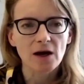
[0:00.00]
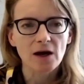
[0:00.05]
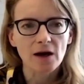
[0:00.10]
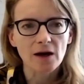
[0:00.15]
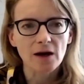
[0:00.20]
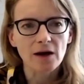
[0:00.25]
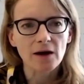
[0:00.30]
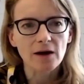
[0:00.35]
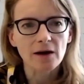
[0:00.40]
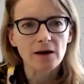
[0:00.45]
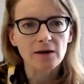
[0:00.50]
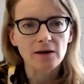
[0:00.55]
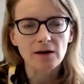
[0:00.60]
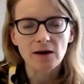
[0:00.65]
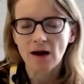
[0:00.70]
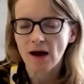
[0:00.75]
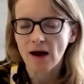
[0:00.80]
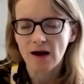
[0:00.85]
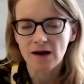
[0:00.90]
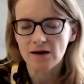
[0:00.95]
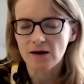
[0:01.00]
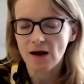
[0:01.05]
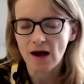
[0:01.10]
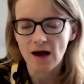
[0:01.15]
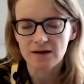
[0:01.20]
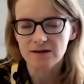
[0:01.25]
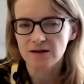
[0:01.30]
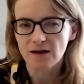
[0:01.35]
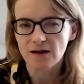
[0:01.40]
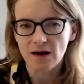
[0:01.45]

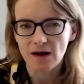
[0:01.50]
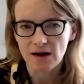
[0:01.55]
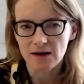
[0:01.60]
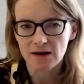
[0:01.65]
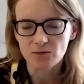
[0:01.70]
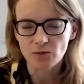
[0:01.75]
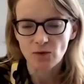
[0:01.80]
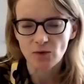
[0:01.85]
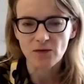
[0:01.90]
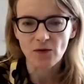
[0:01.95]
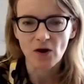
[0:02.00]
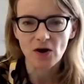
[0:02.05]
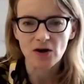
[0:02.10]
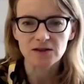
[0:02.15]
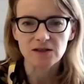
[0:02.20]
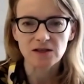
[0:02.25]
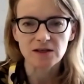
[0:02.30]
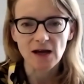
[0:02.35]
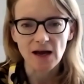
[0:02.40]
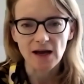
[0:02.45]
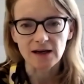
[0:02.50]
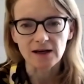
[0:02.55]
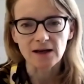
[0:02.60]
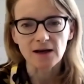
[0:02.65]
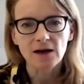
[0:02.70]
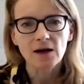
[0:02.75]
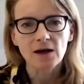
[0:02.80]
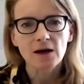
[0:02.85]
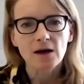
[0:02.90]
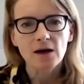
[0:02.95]
as we've heard today.